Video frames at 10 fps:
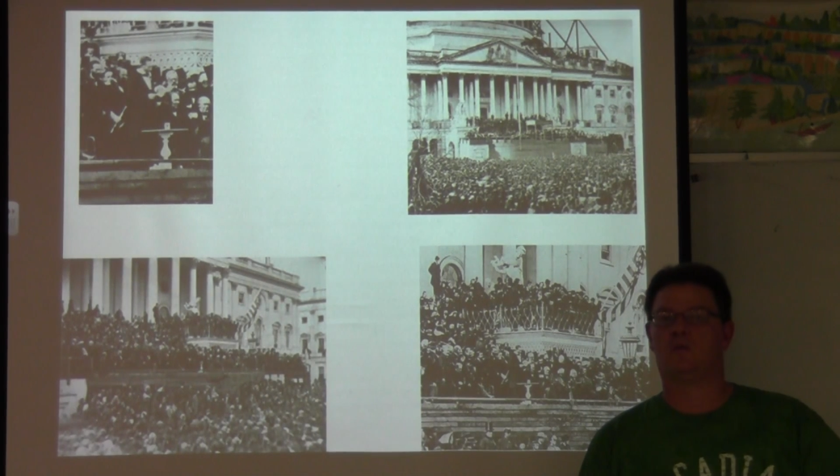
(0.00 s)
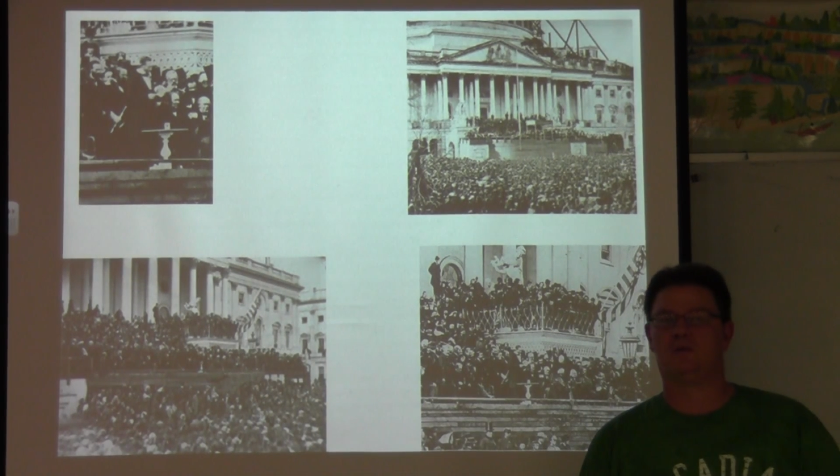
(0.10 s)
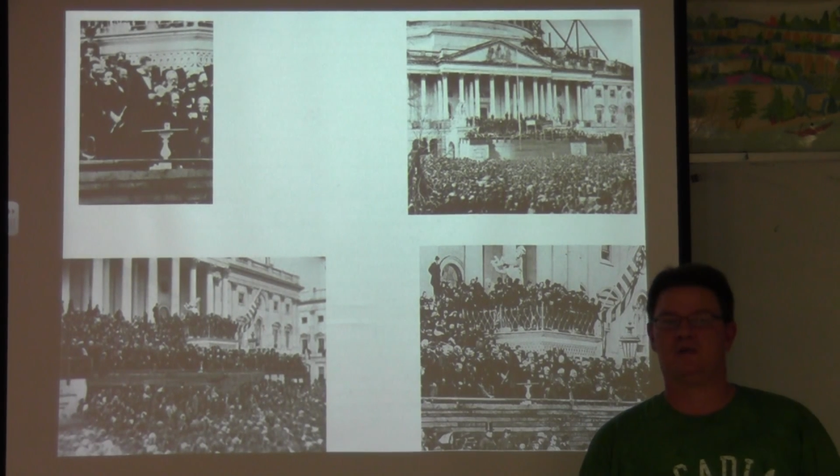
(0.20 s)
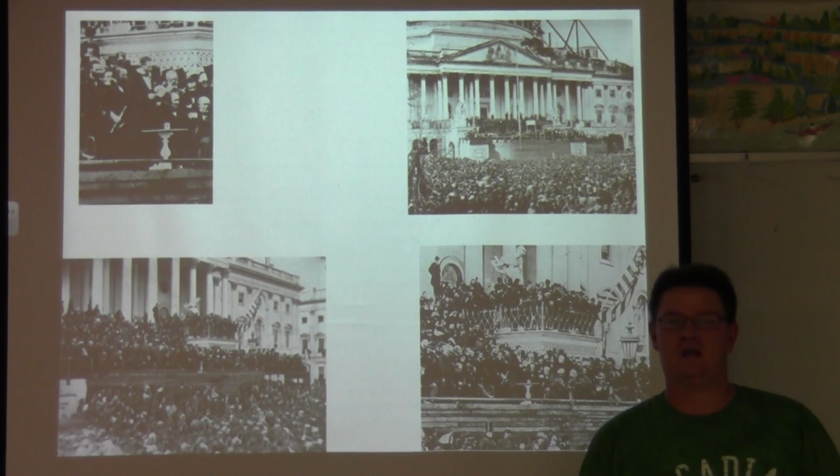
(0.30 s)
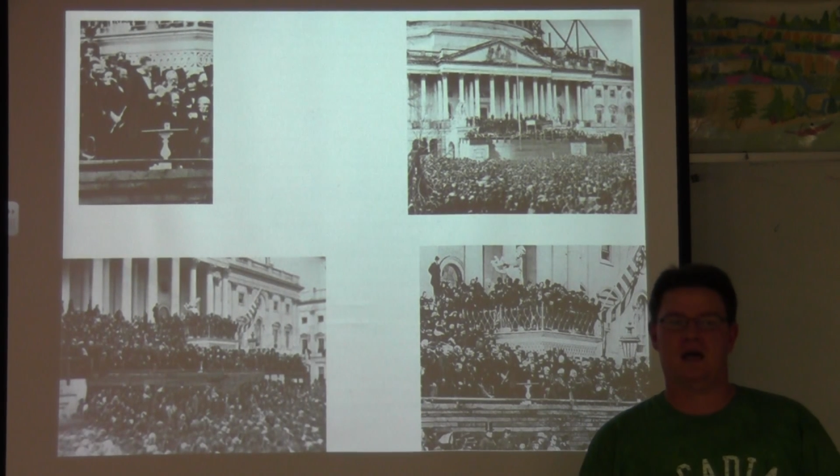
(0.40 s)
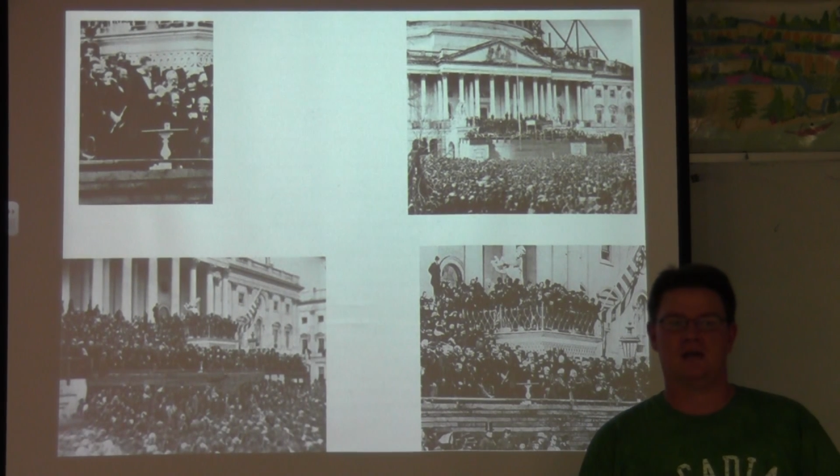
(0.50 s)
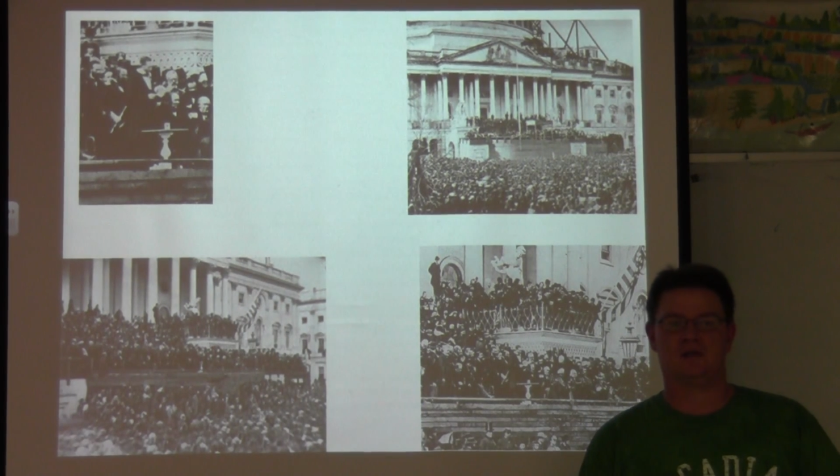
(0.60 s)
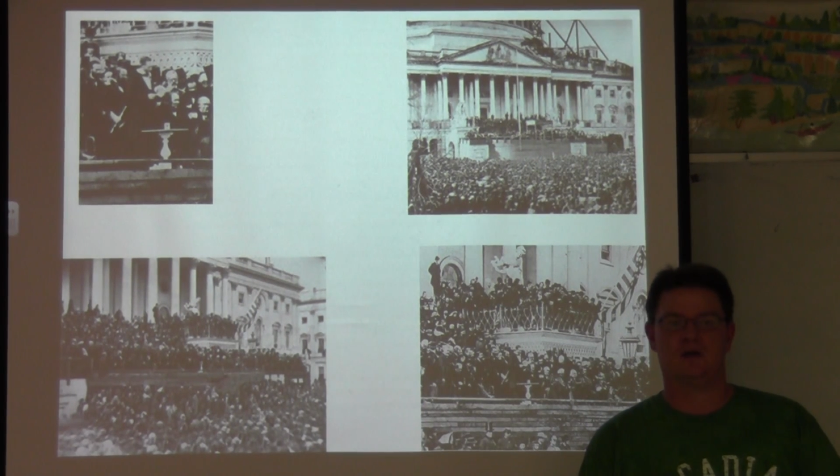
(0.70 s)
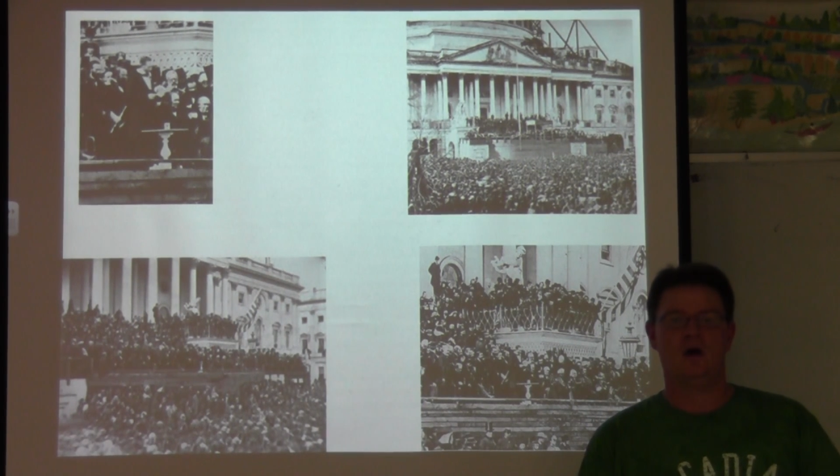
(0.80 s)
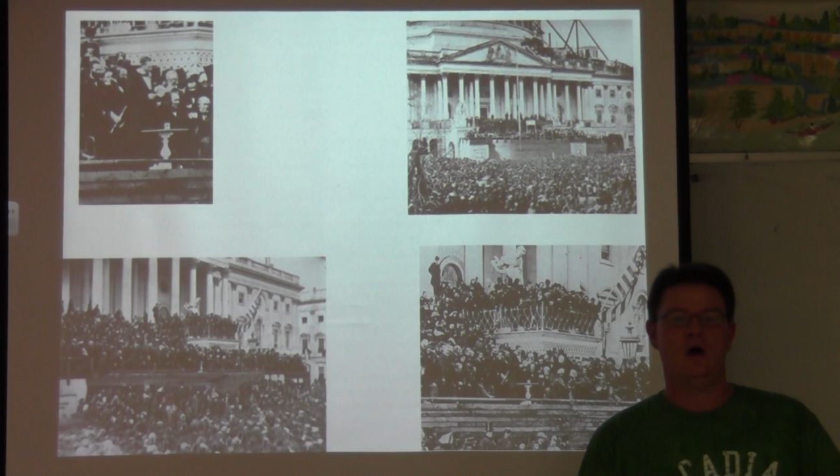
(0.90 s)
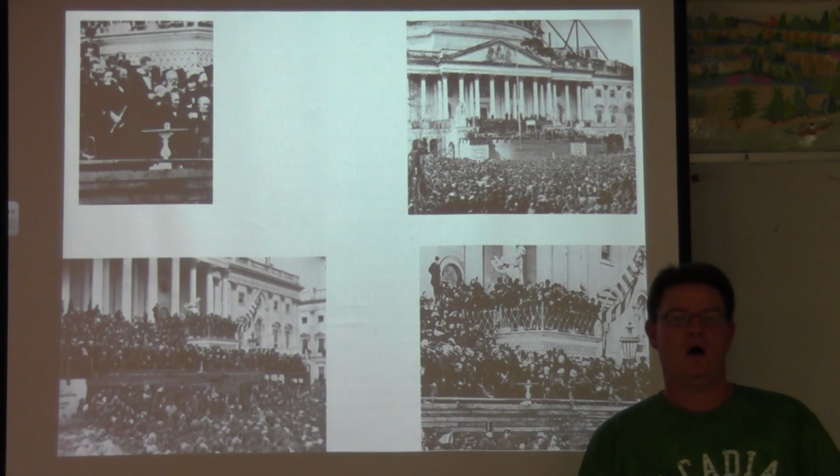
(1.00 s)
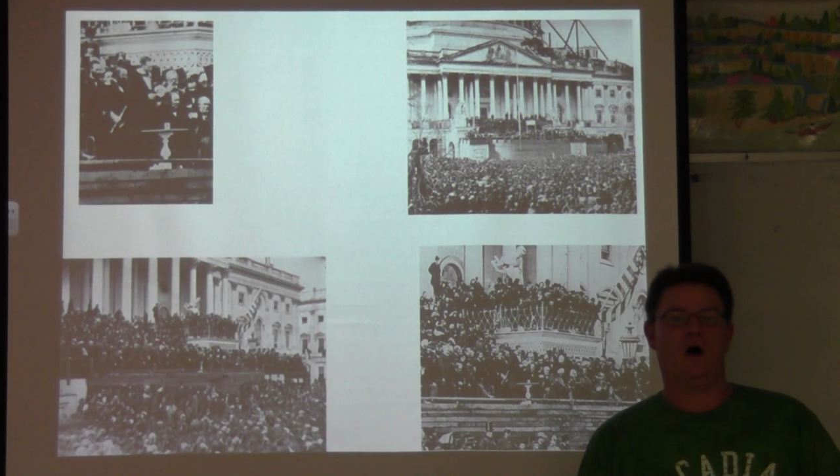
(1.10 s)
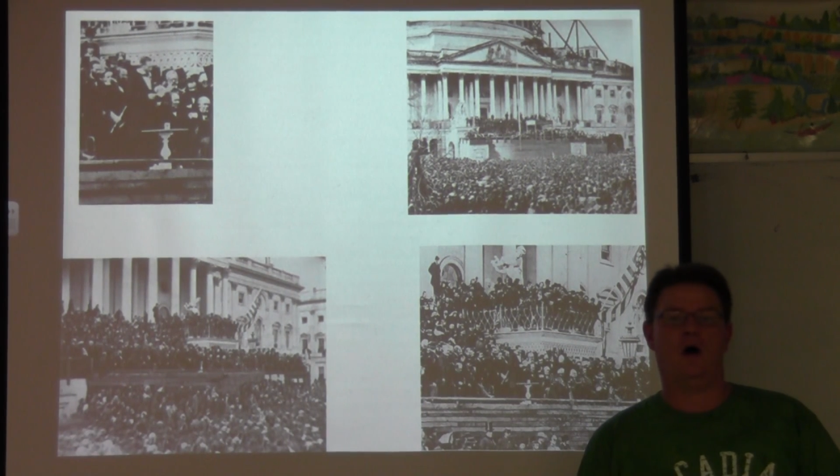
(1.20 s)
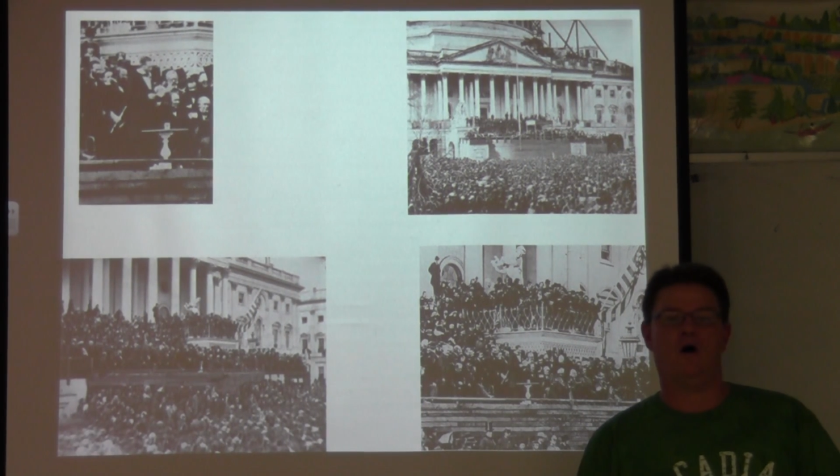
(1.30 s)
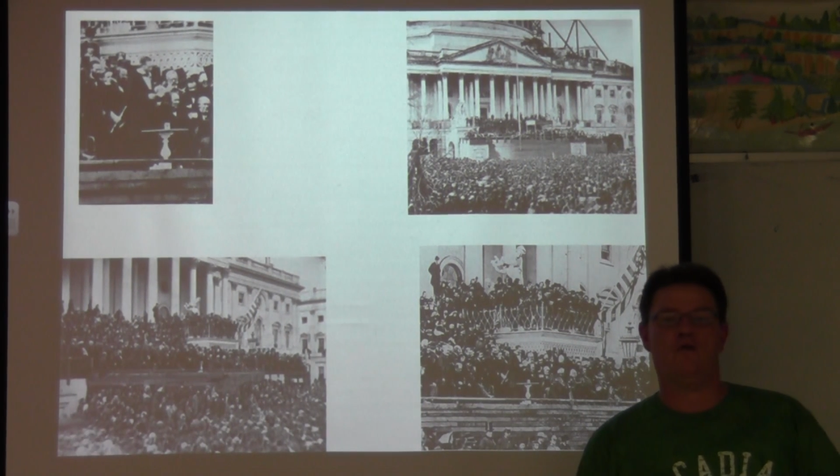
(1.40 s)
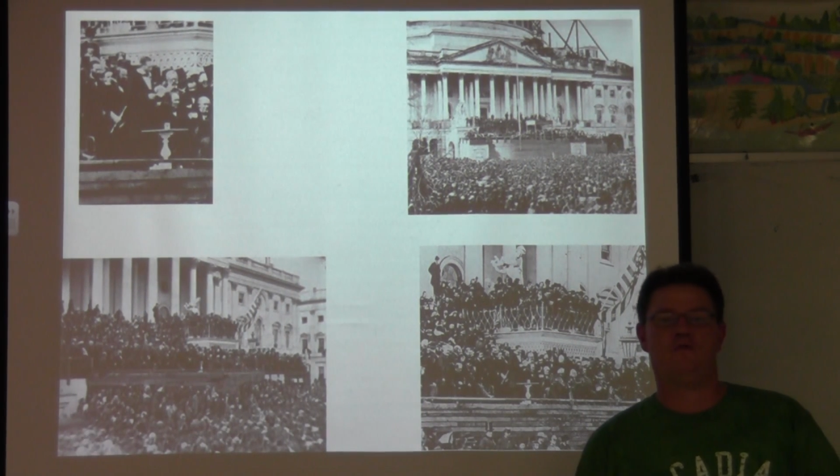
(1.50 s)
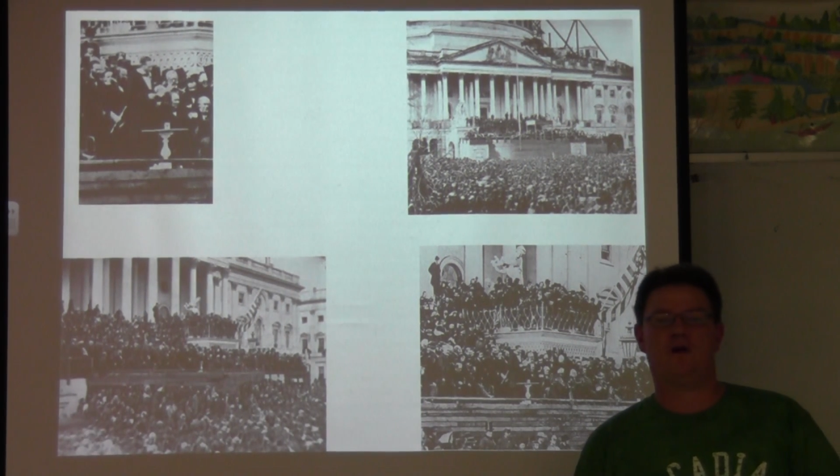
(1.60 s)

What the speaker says: possess all